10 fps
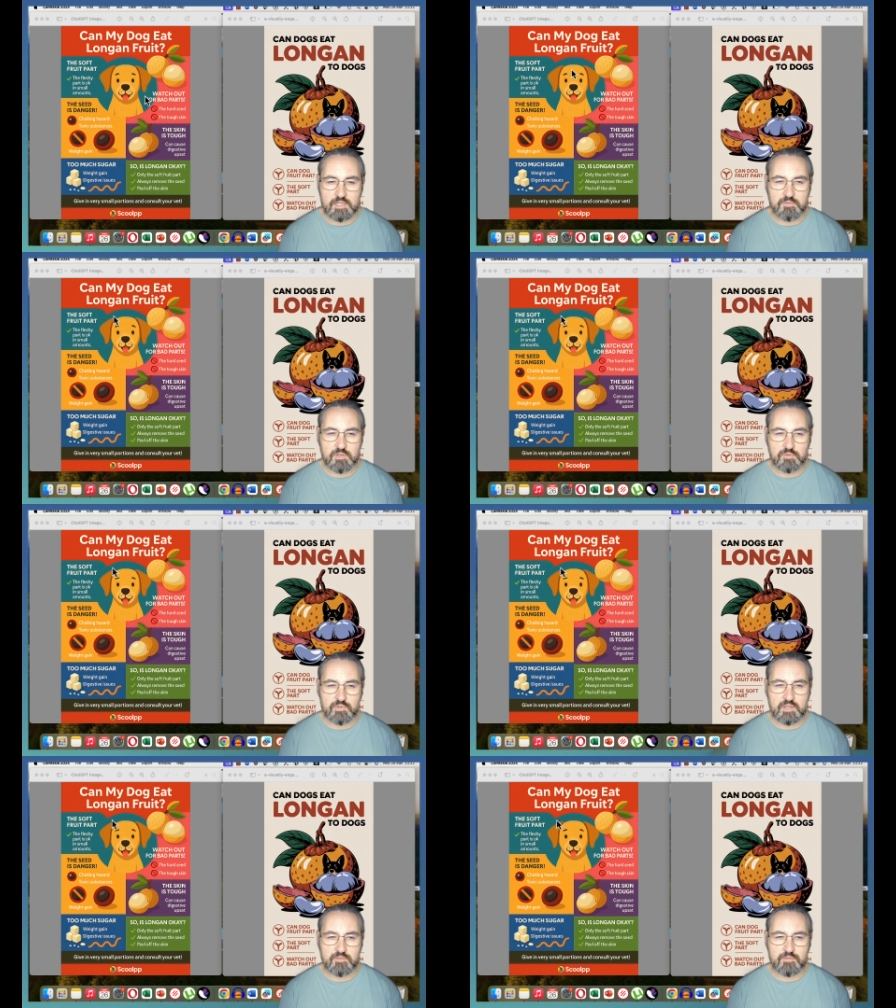And if you
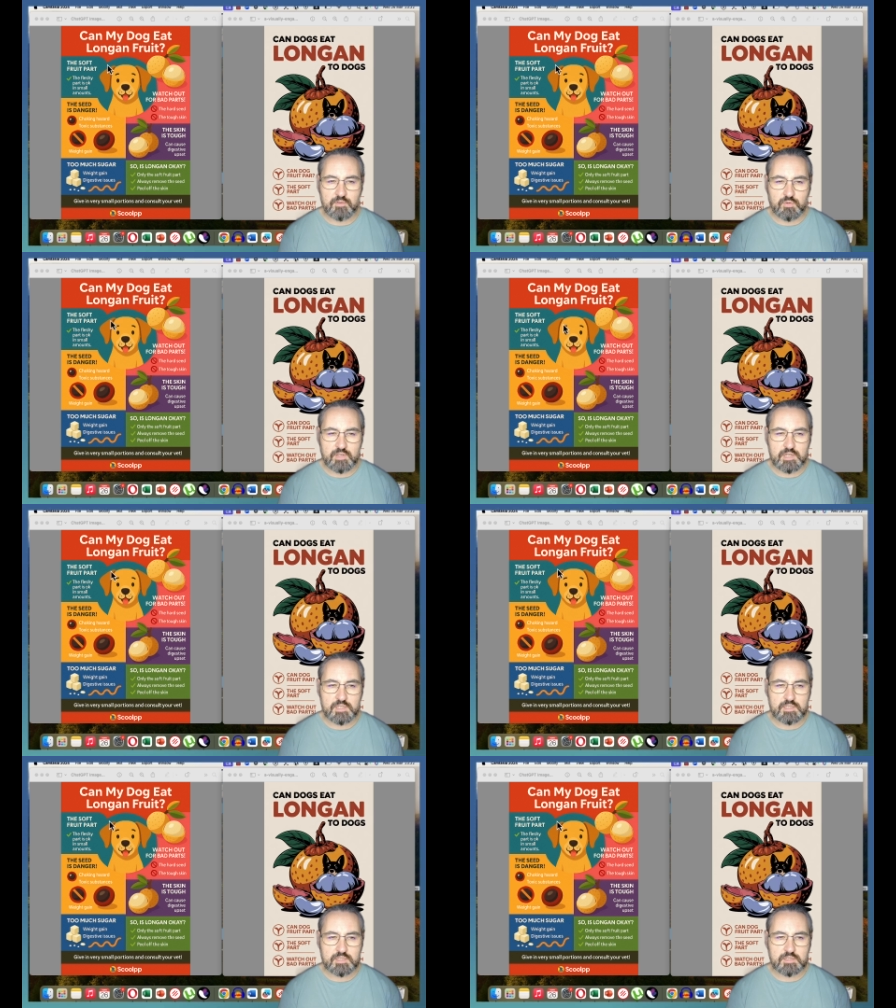read through
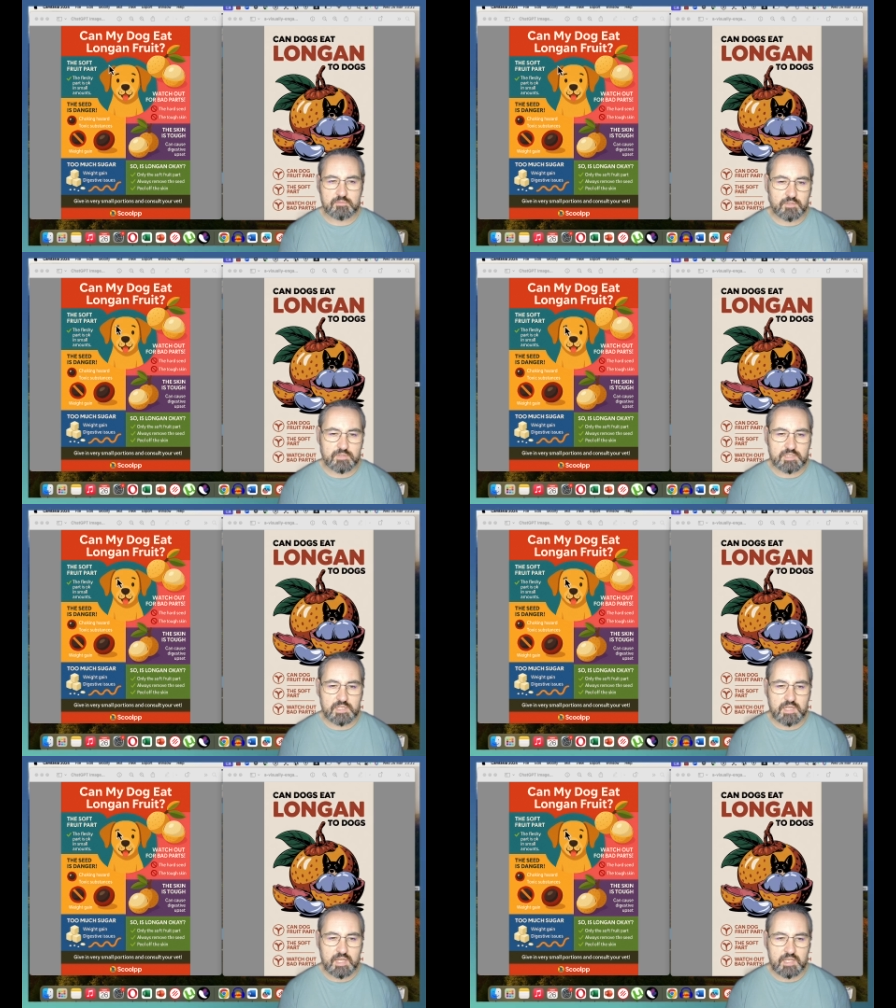this, I don't
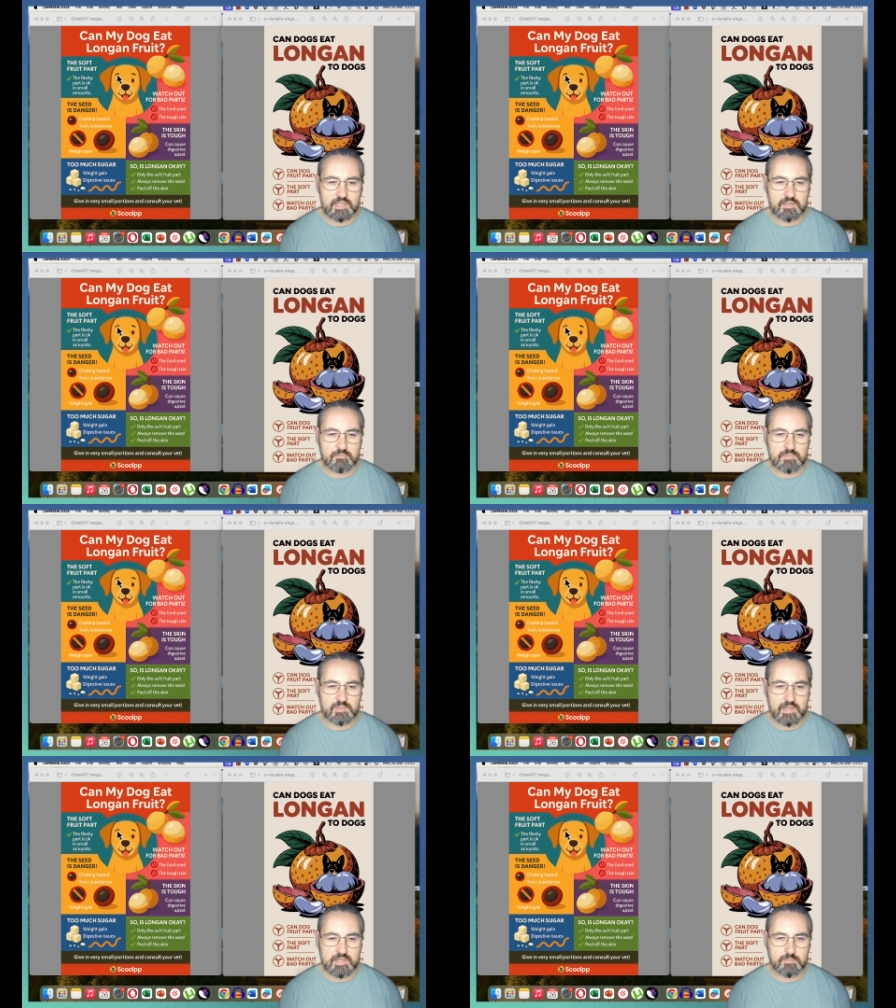see any
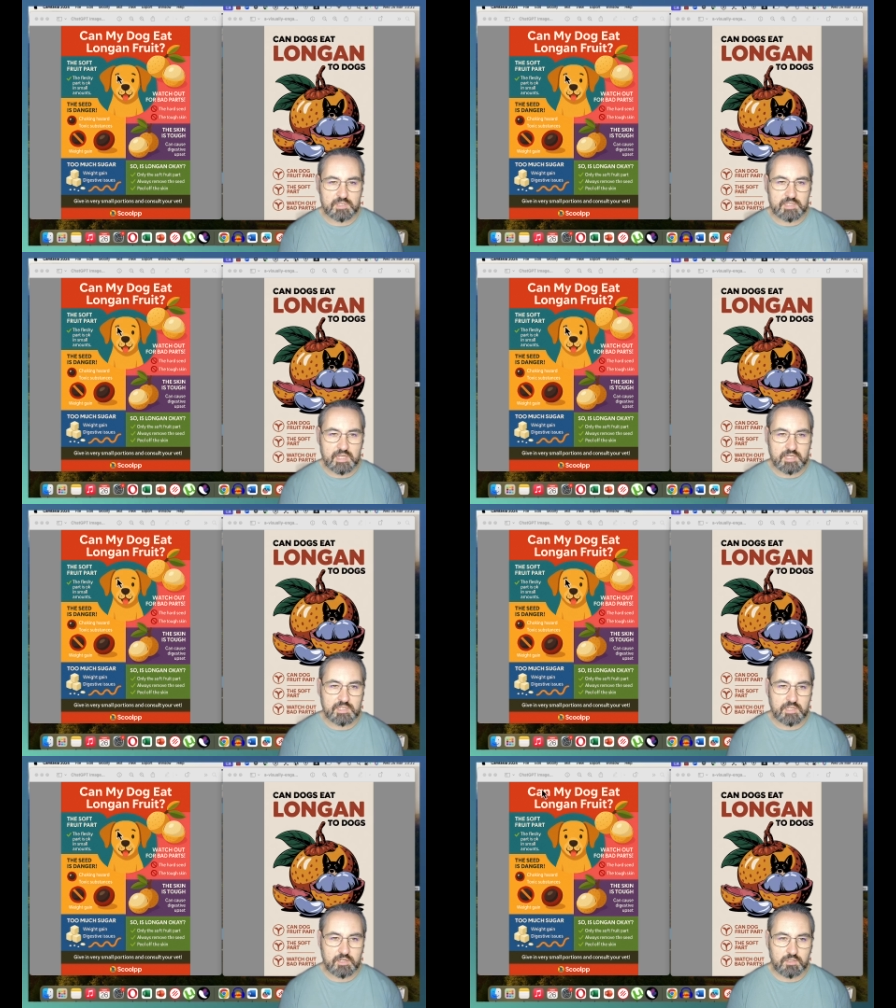spelling mistakes
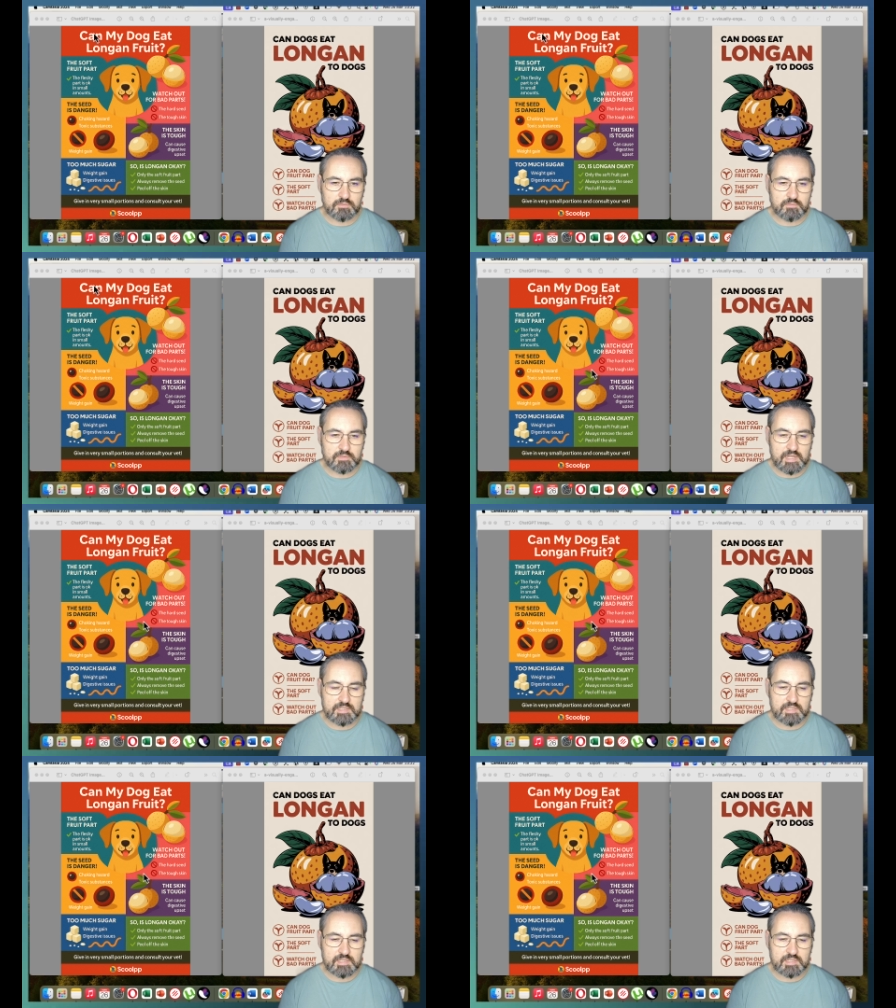at all.
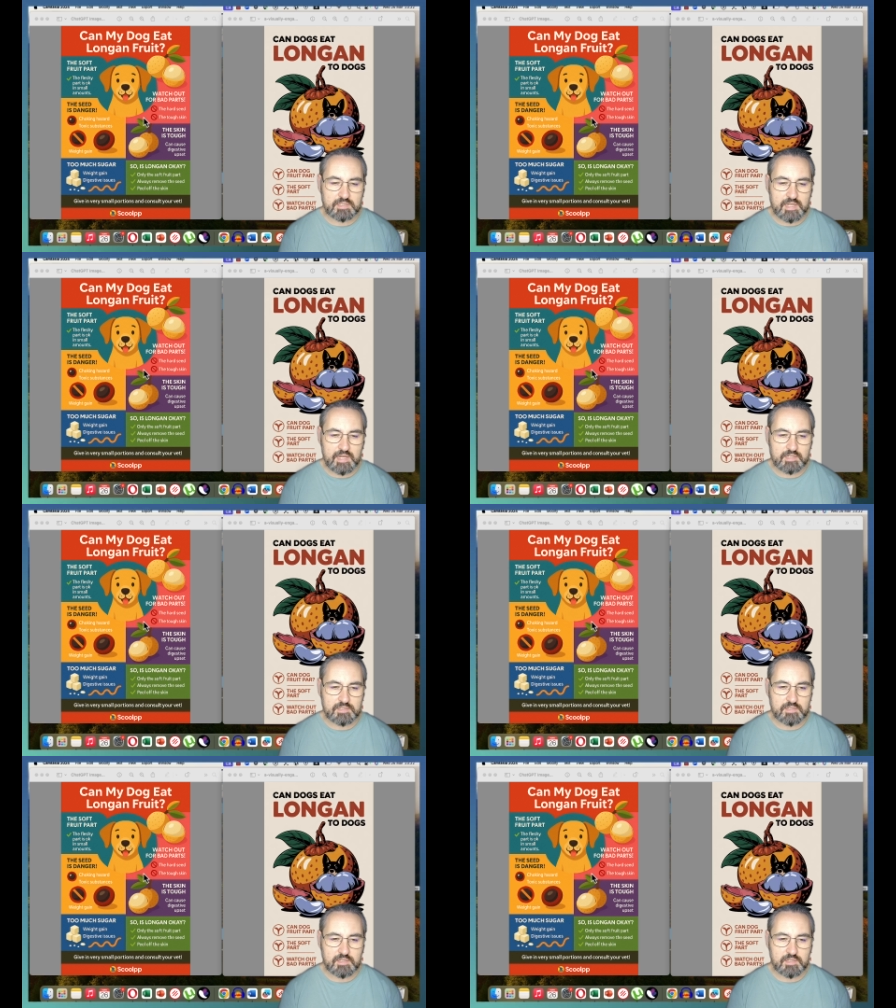Text is intact.